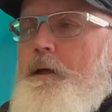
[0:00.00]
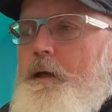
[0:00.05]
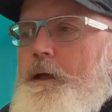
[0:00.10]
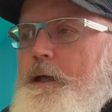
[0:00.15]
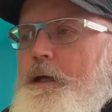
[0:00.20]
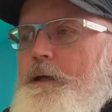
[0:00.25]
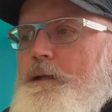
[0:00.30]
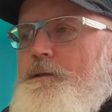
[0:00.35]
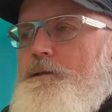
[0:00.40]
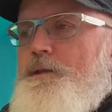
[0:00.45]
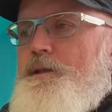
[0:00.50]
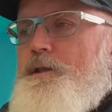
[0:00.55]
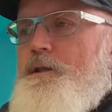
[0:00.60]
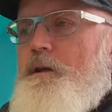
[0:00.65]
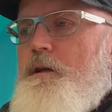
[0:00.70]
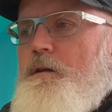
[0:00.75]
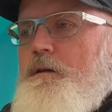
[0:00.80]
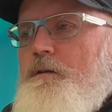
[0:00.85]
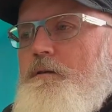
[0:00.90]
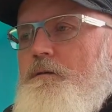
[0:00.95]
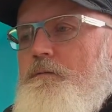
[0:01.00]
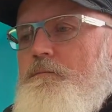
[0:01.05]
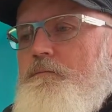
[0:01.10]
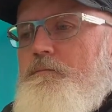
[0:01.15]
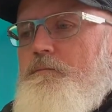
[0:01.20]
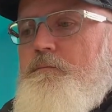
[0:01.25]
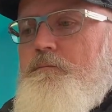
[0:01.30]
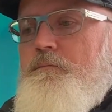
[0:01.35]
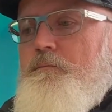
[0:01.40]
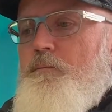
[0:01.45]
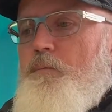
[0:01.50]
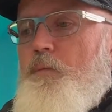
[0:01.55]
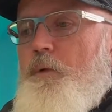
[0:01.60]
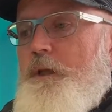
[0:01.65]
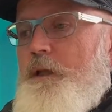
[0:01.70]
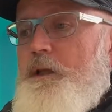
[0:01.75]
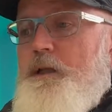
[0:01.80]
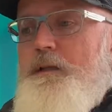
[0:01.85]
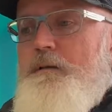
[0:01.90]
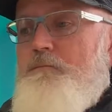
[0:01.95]
and so
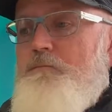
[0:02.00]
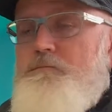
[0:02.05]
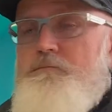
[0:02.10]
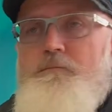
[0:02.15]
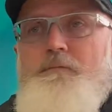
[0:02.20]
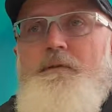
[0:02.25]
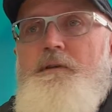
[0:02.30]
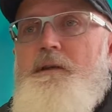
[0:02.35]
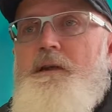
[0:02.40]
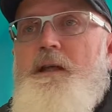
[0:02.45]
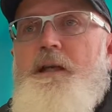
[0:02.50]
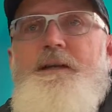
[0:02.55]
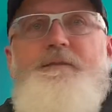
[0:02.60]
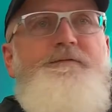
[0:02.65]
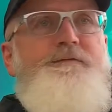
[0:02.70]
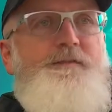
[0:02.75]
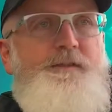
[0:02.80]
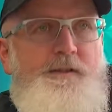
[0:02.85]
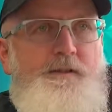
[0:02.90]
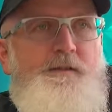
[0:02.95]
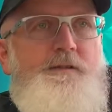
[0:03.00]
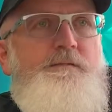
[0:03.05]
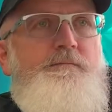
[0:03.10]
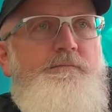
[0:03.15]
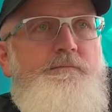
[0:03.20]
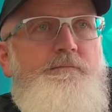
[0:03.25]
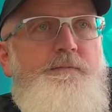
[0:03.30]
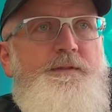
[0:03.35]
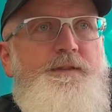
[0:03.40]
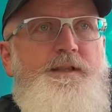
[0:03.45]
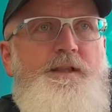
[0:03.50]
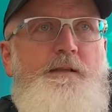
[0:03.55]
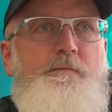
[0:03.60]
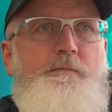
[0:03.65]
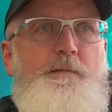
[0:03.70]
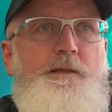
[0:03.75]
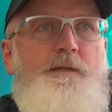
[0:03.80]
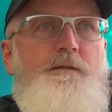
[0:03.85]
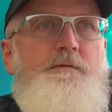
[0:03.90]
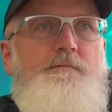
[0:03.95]
we left it and said,
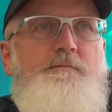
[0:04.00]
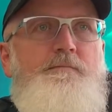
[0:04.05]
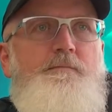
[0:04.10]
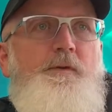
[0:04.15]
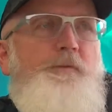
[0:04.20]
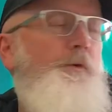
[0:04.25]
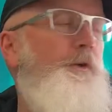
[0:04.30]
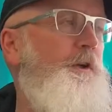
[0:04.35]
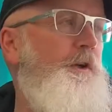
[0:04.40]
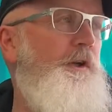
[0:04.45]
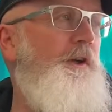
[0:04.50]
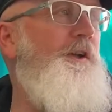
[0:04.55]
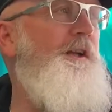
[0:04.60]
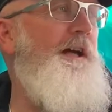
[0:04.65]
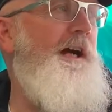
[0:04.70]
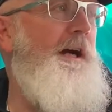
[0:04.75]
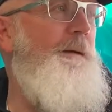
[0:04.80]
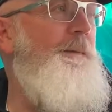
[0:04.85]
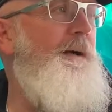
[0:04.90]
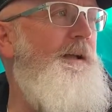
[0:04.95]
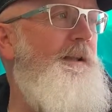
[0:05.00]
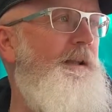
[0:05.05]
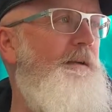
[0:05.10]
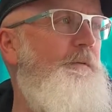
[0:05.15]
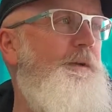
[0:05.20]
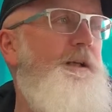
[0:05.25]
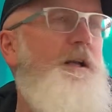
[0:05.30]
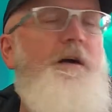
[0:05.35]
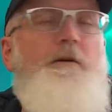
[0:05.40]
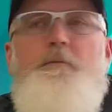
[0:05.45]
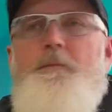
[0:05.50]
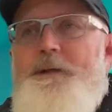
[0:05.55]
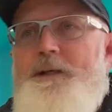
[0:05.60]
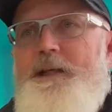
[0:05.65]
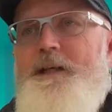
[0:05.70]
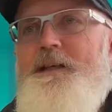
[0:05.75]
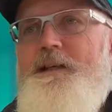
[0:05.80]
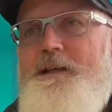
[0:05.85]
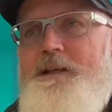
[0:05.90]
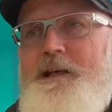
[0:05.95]
well, we've already got a car park there. We know we
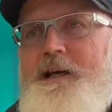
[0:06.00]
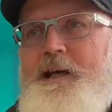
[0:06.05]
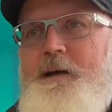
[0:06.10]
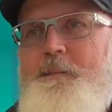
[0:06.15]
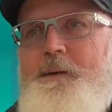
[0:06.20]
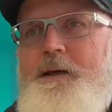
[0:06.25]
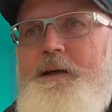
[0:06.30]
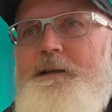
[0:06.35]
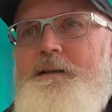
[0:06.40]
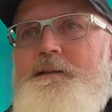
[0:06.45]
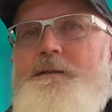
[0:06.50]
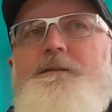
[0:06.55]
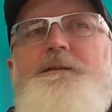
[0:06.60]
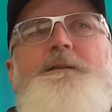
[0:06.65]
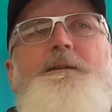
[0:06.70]
need a car park,